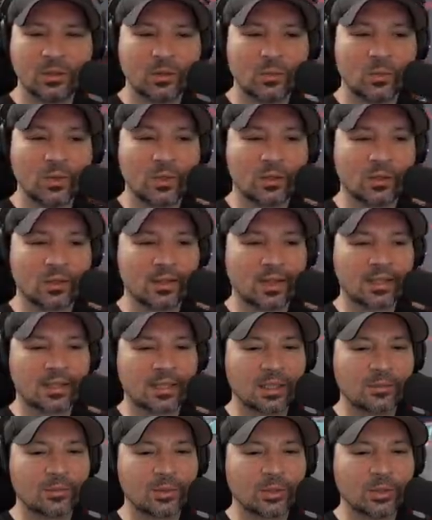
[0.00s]
We don't like
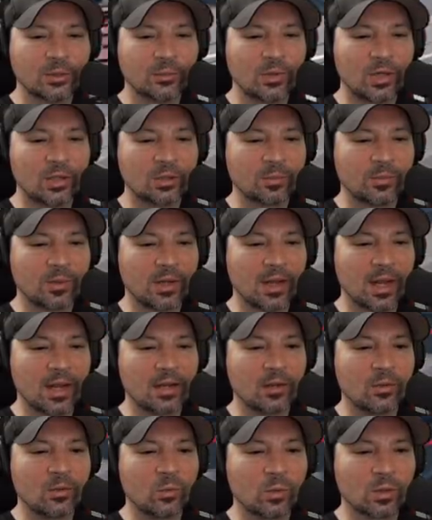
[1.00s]
them too much, but
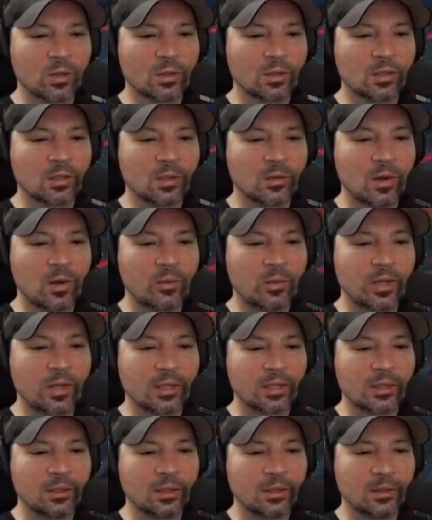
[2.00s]
hey, we're going to do what we
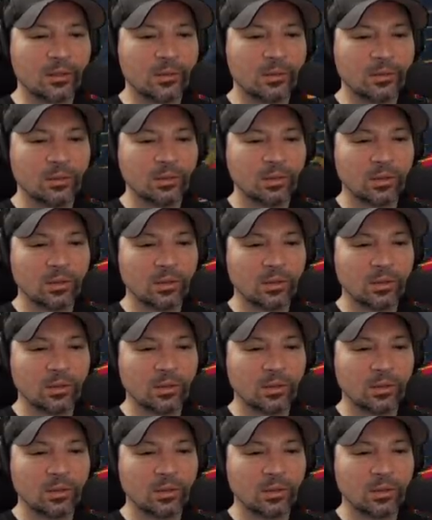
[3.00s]
can do